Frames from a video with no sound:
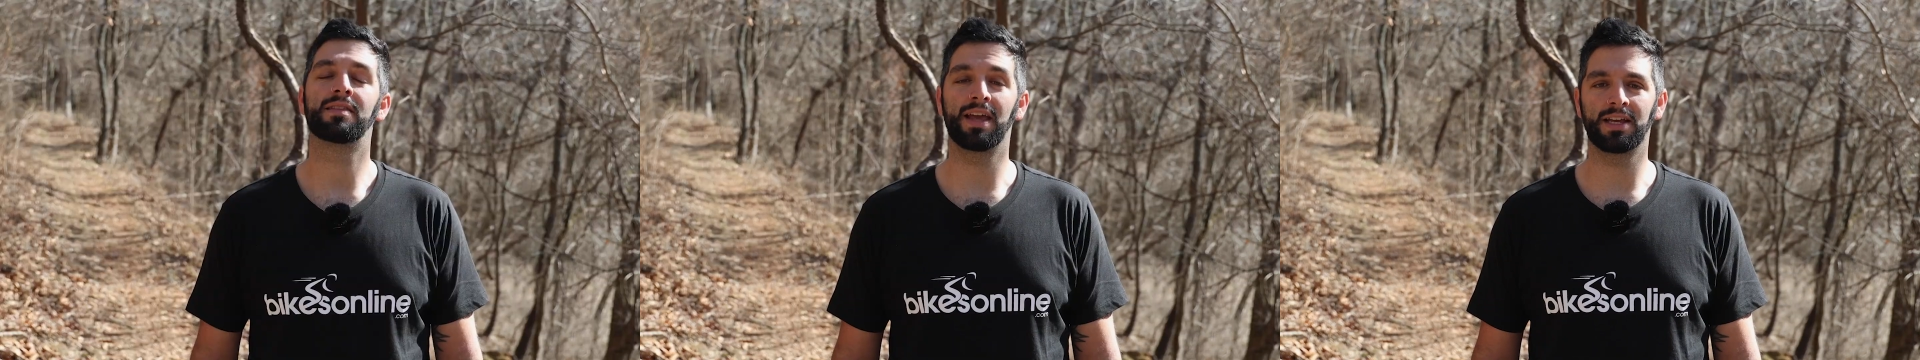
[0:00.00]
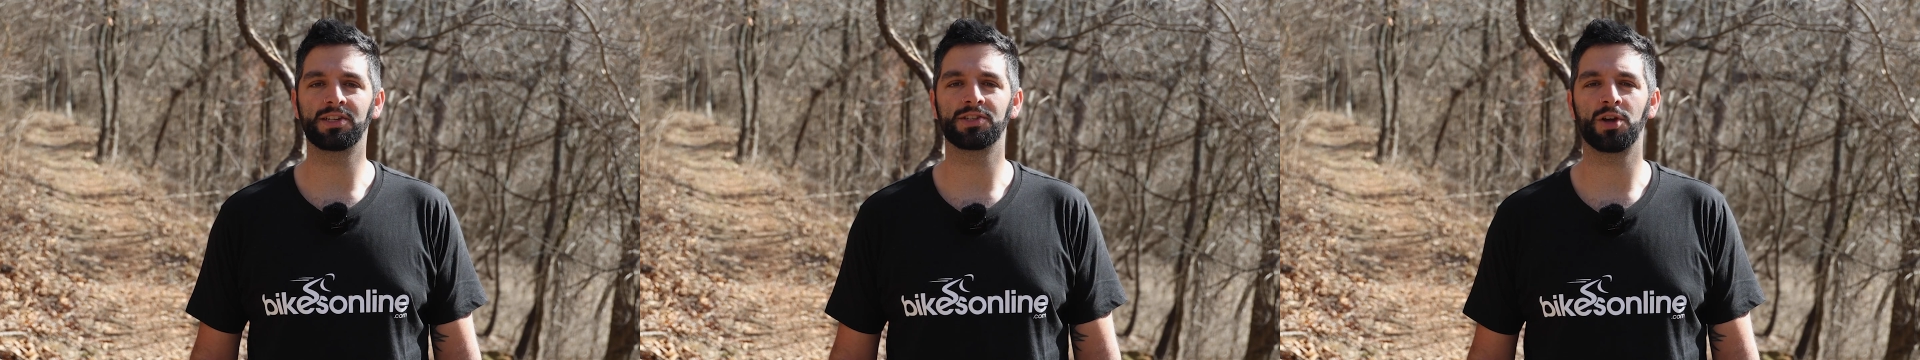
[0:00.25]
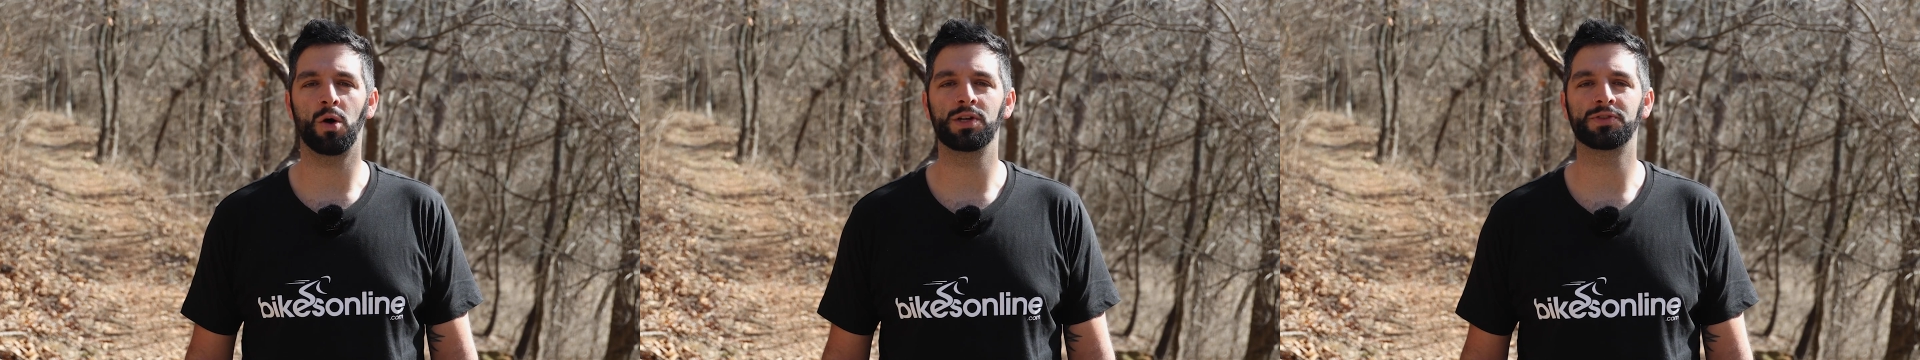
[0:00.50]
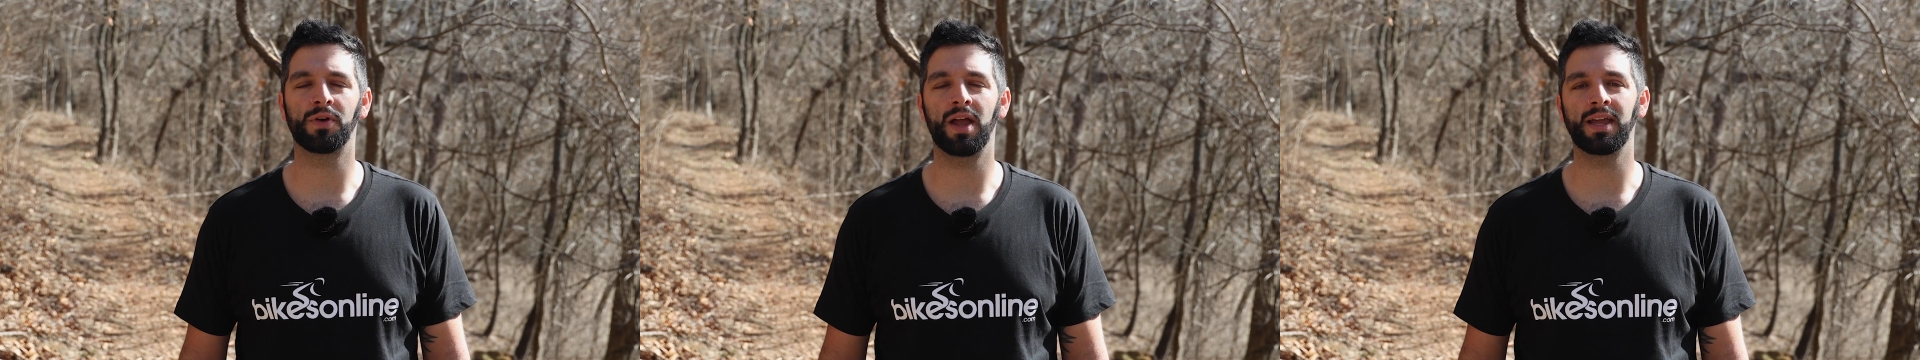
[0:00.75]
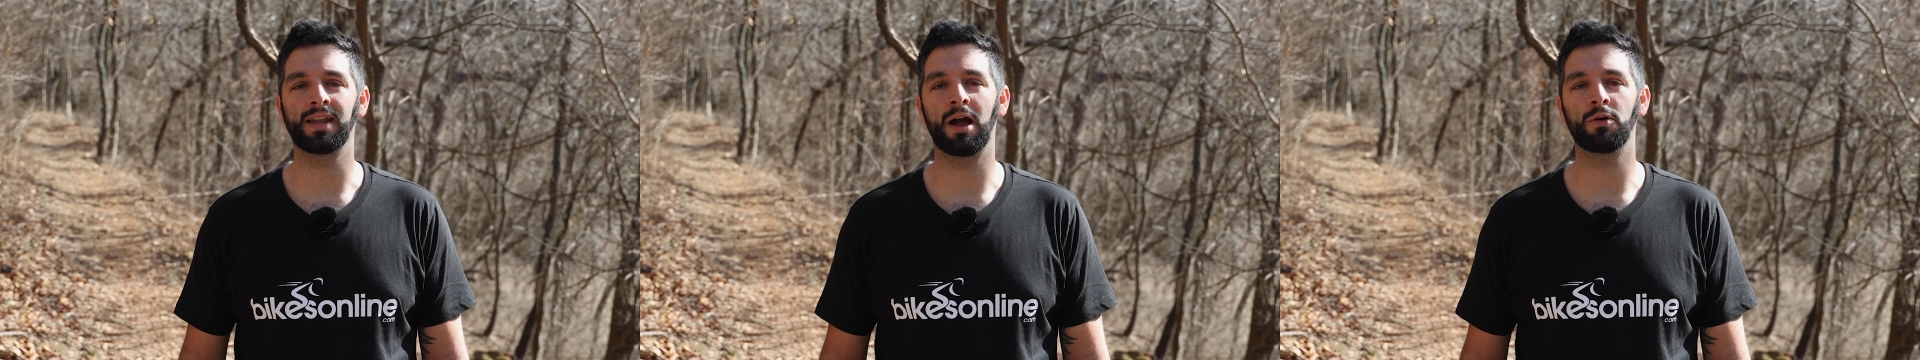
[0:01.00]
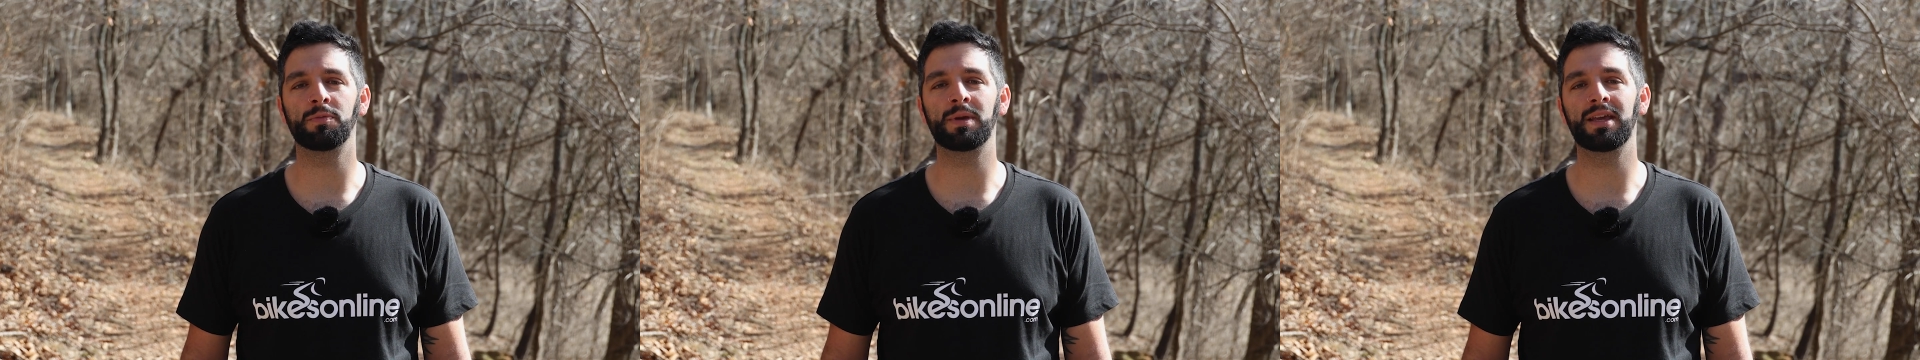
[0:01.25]
Thanks as always for hanging
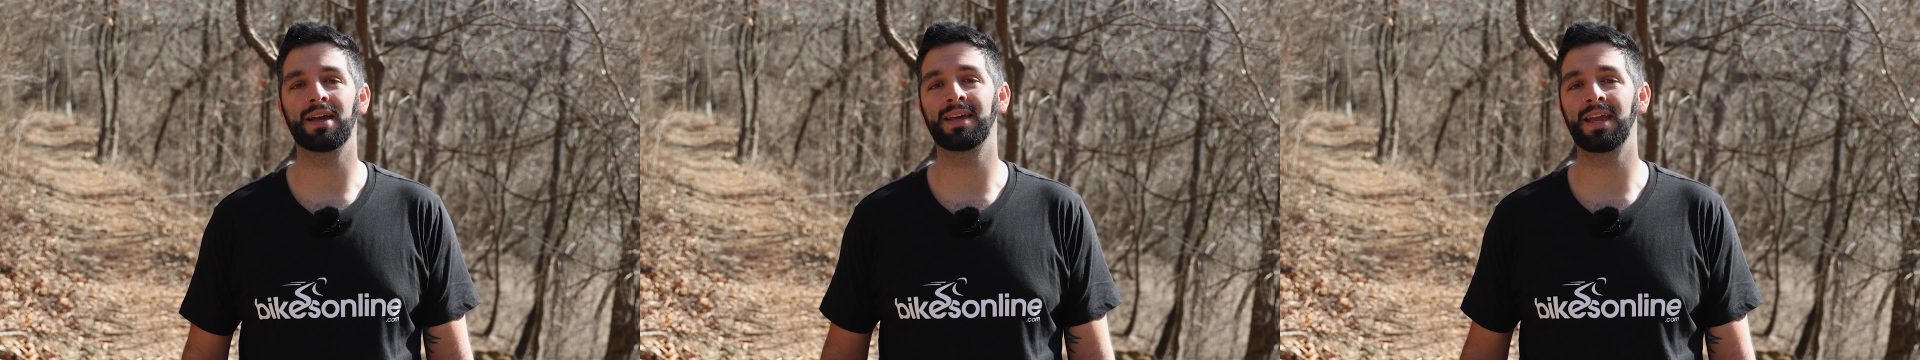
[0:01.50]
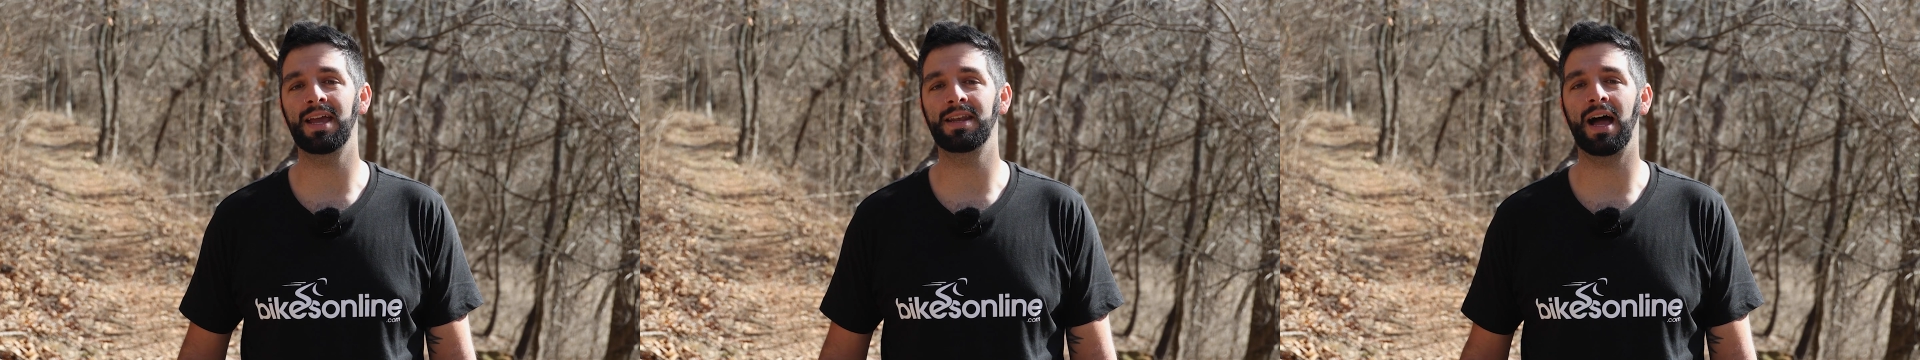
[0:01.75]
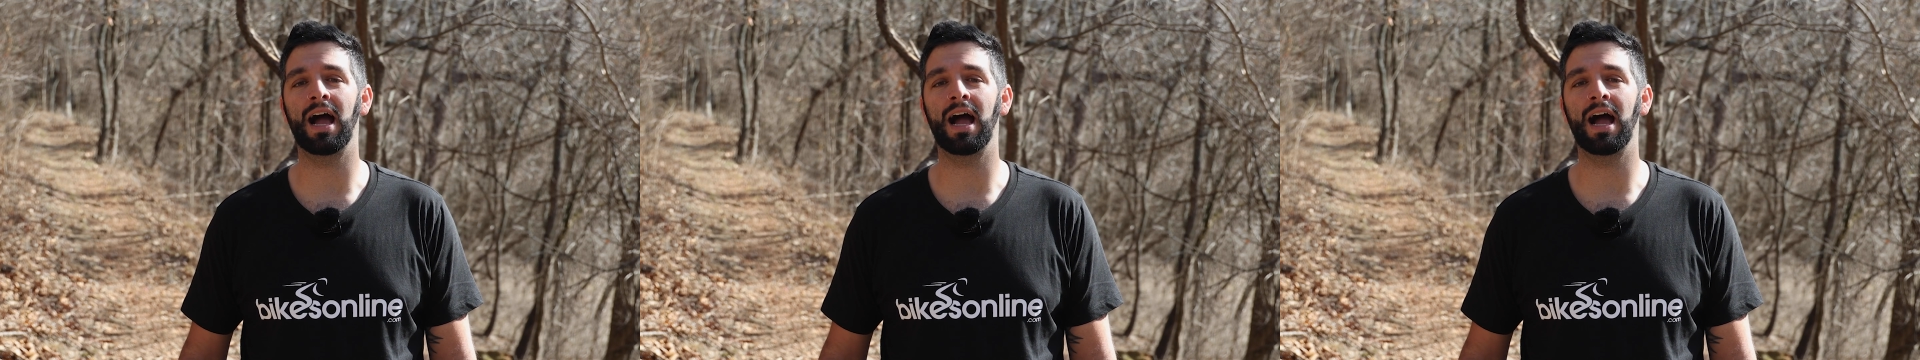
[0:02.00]
out with me. Again,